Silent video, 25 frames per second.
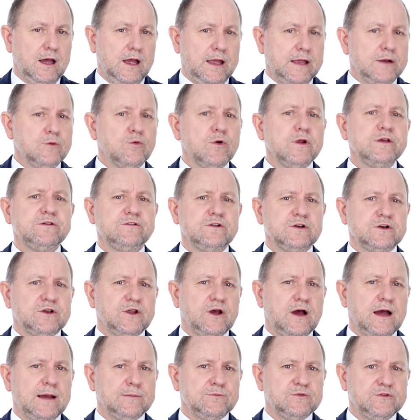In recent
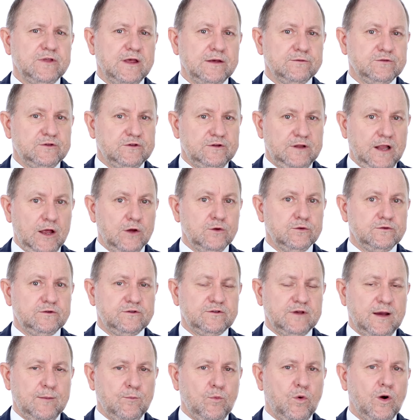times, they've slowed
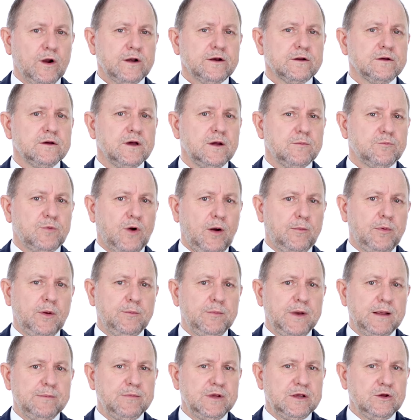somewhat,
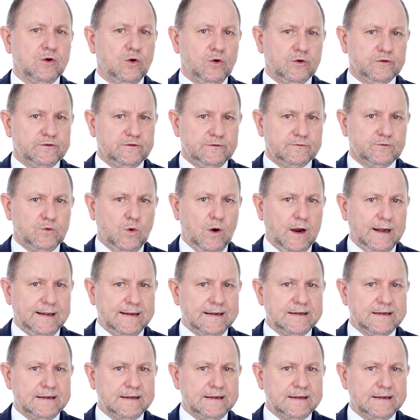probably because of quite